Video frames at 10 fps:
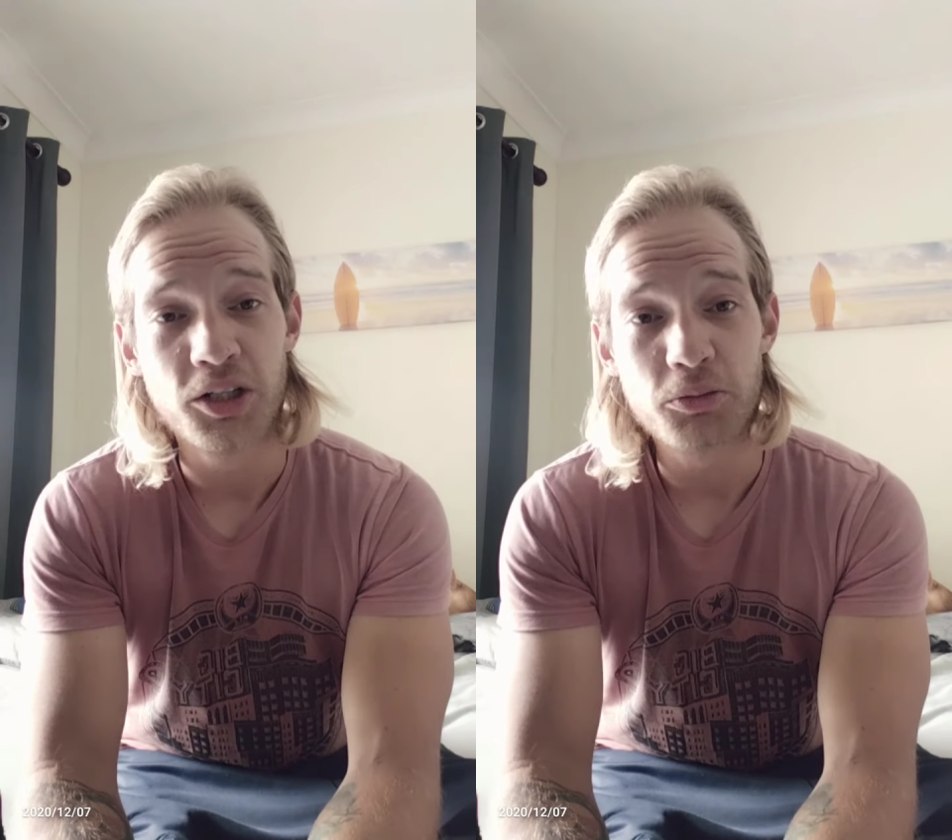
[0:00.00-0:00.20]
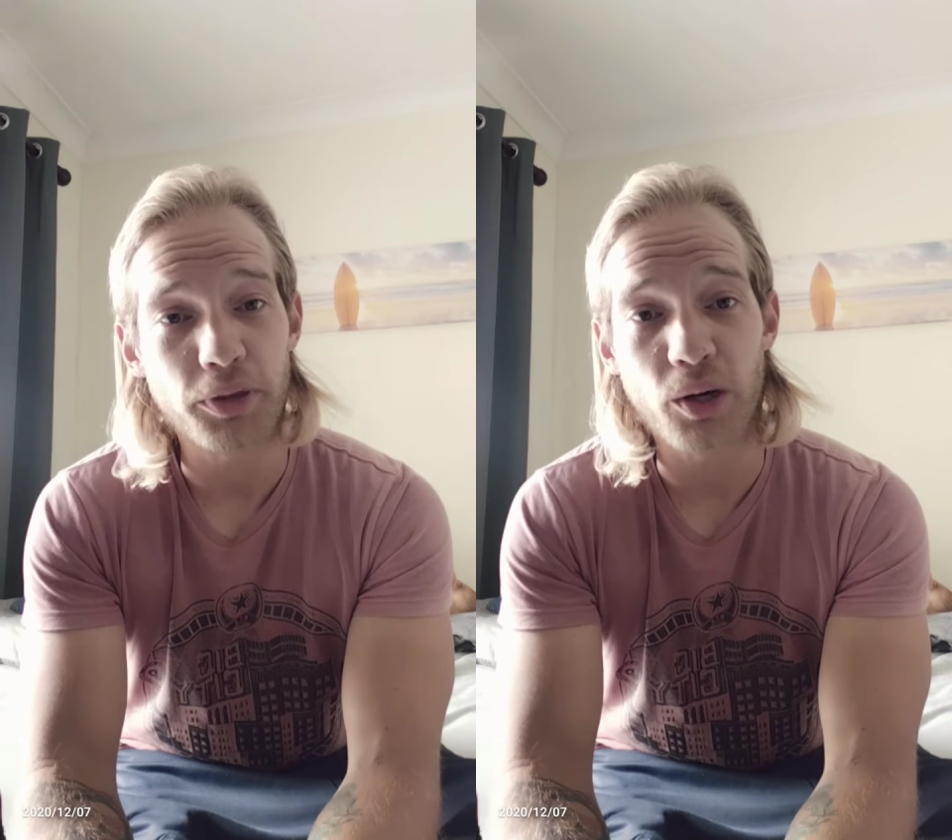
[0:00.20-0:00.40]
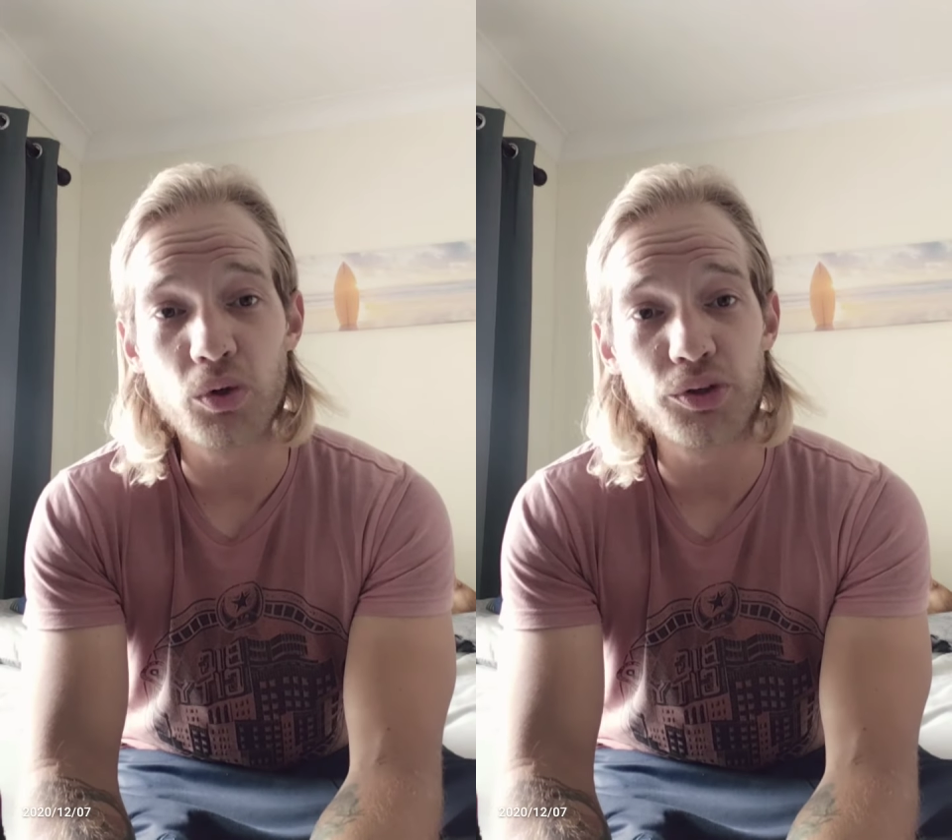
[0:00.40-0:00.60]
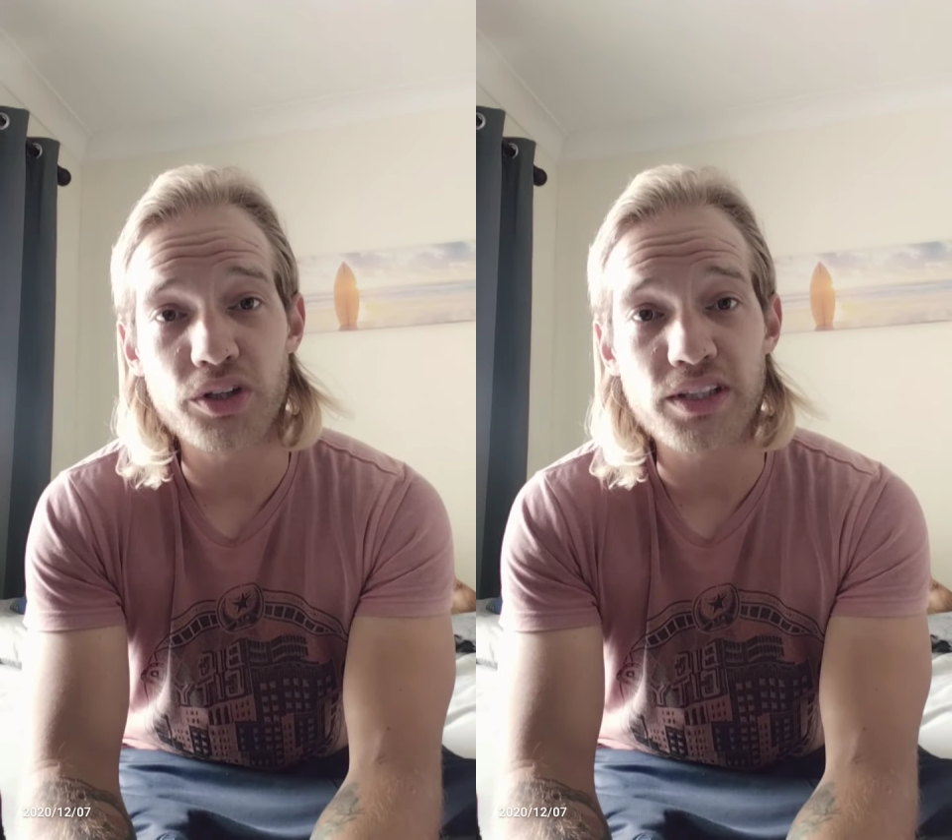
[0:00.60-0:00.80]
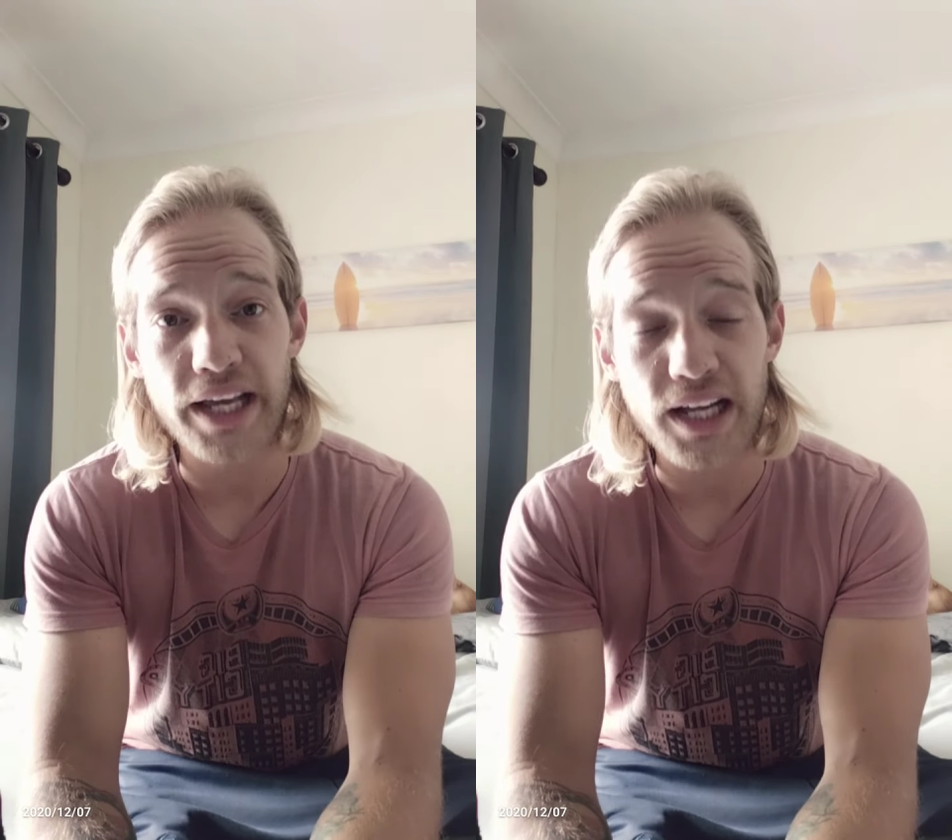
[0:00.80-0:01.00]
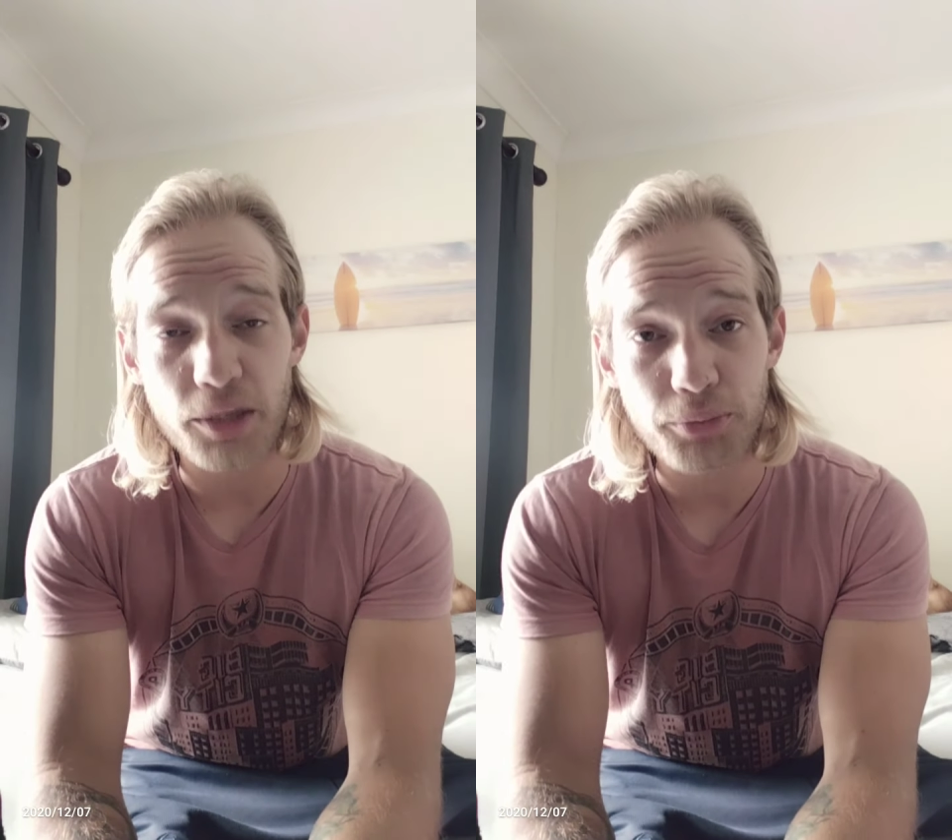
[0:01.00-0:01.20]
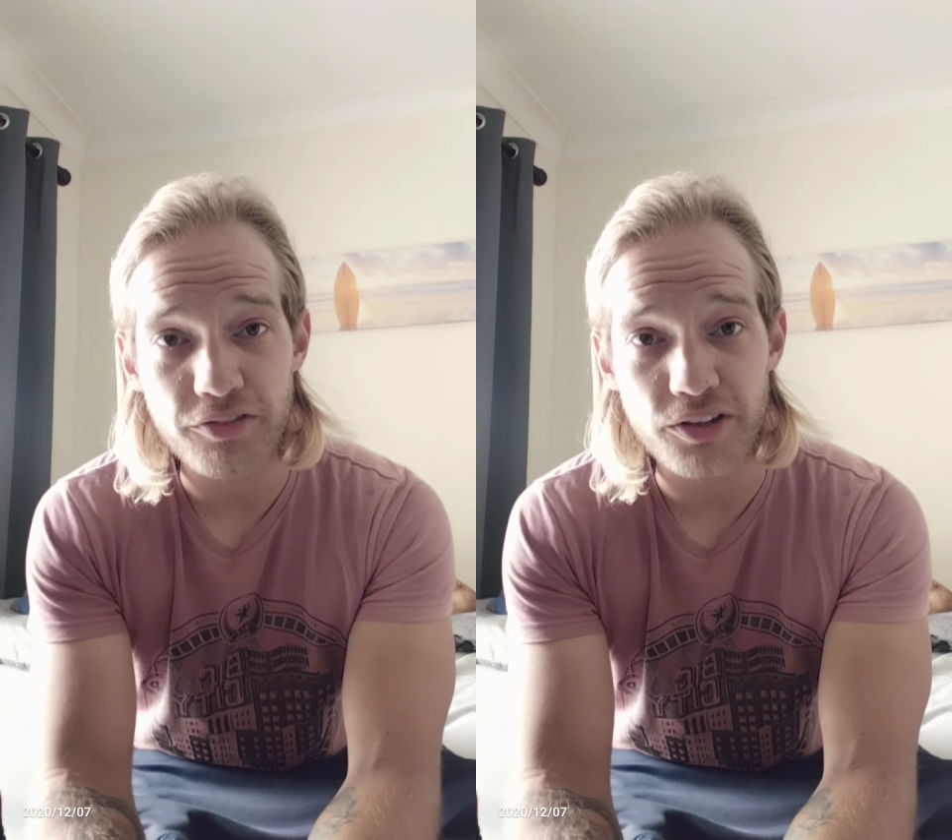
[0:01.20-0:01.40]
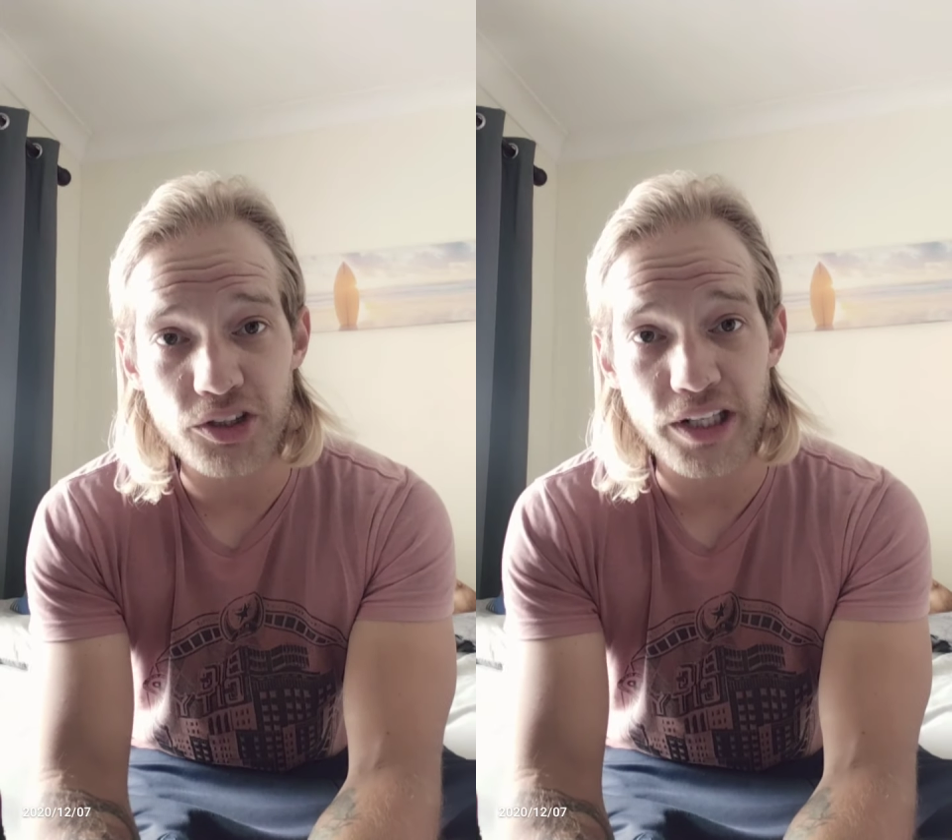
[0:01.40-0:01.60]
but I will not take out my
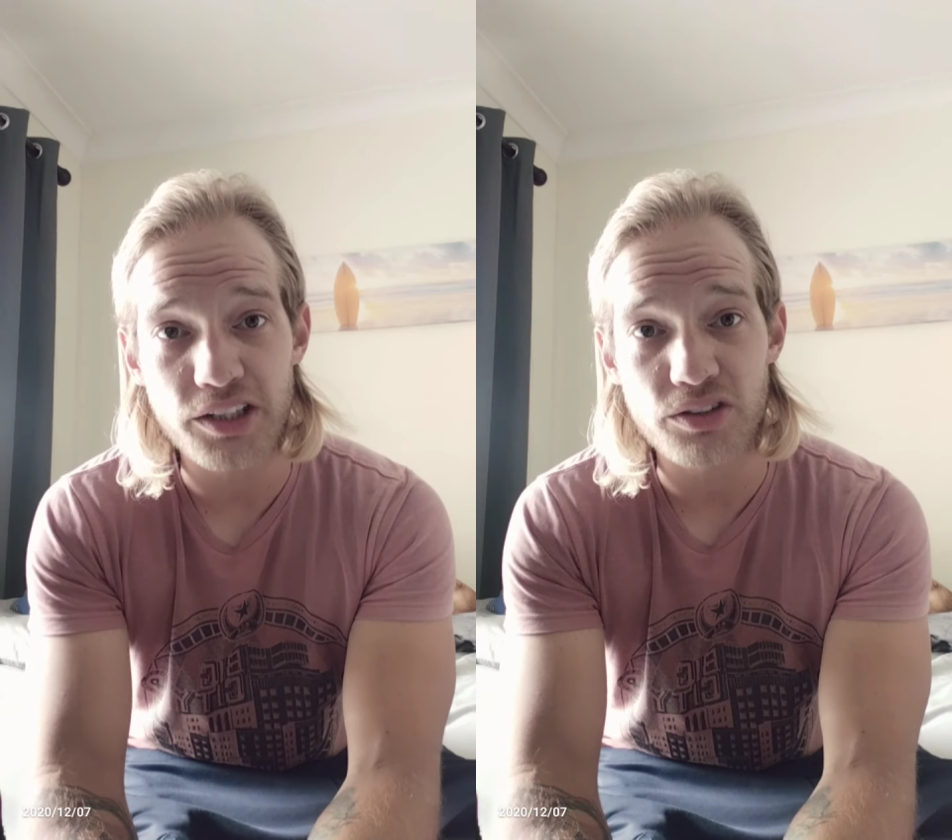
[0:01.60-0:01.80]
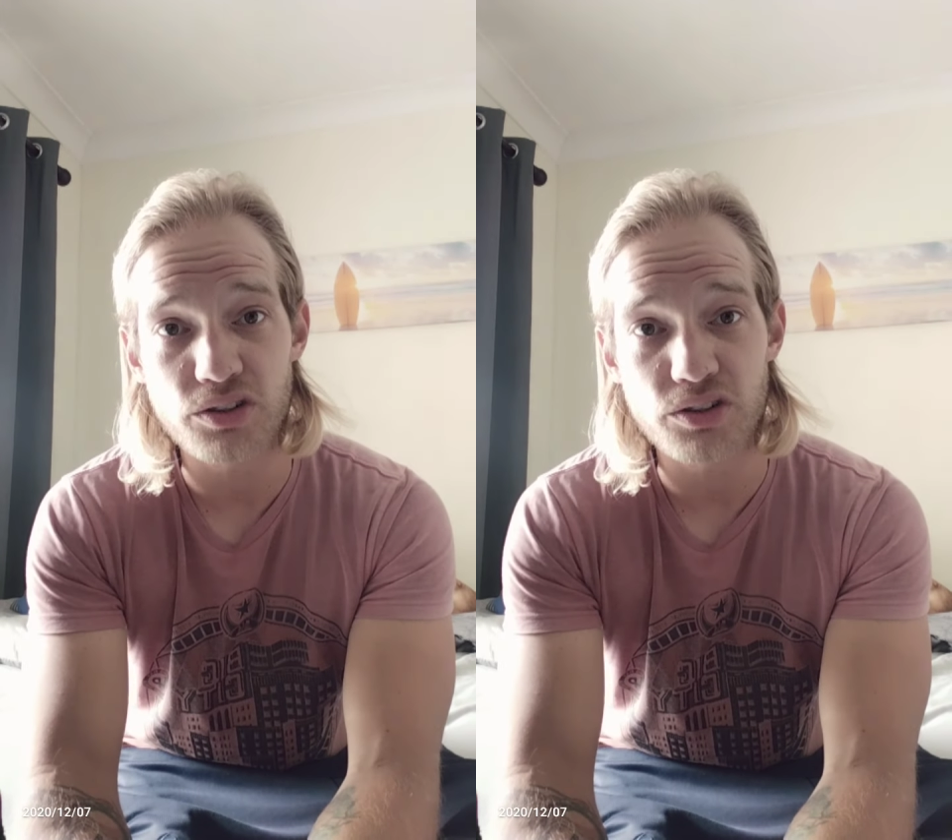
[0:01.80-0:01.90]
frustrations